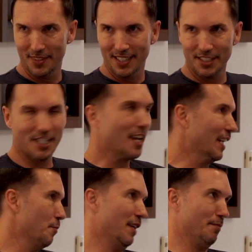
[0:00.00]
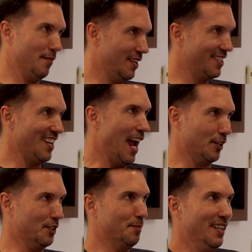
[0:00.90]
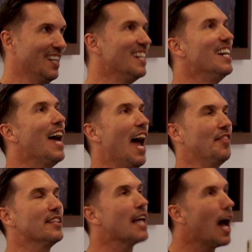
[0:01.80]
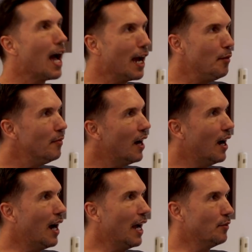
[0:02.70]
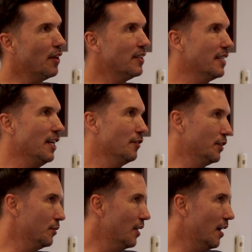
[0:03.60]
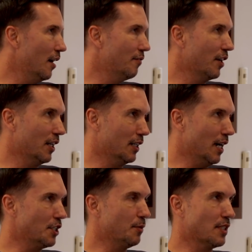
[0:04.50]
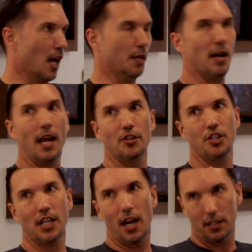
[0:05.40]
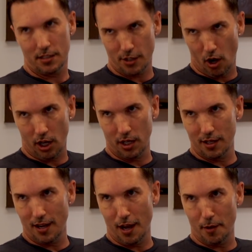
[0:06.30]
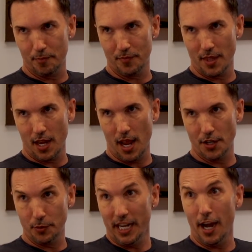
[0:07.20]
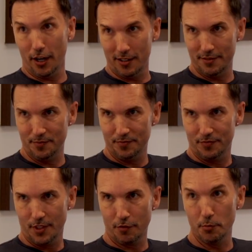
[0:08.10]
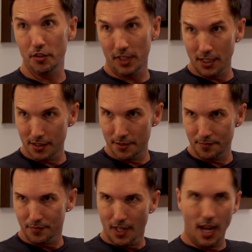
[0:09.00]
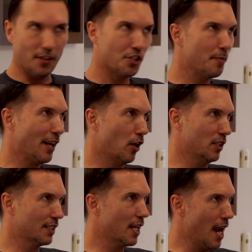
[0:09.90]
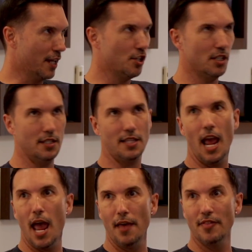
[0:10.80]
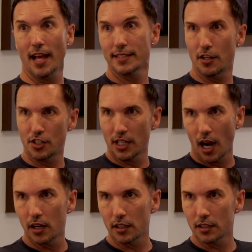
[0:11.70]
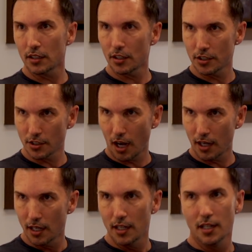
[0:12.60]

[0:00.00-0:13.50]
not like a big actress, but at the time I had read this interview of her, and she was talking about how she got her start doing hair for movies, and that she made all these connections, and that's how she got her start.